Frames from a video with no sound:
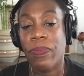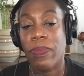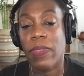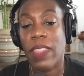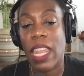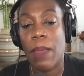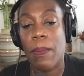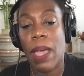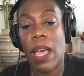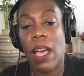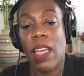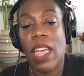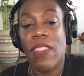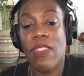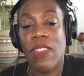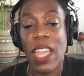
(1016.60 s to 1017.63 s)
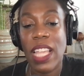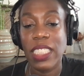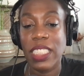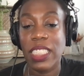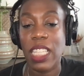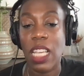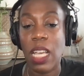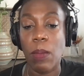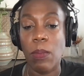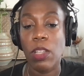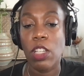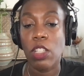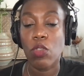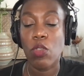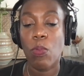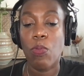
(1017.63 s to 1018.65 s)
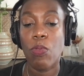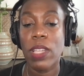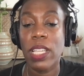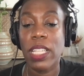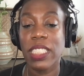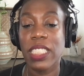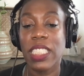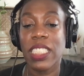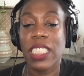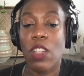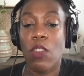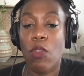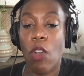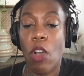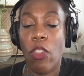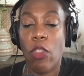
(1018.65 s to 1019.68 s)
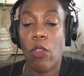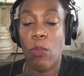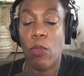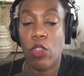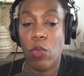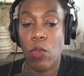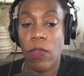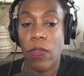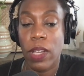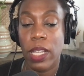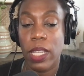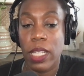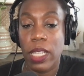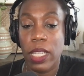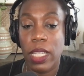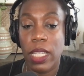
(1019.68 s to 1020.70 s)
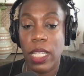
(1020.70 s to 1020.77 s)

that amount and then some to a pre-existing Roth or mutual fund?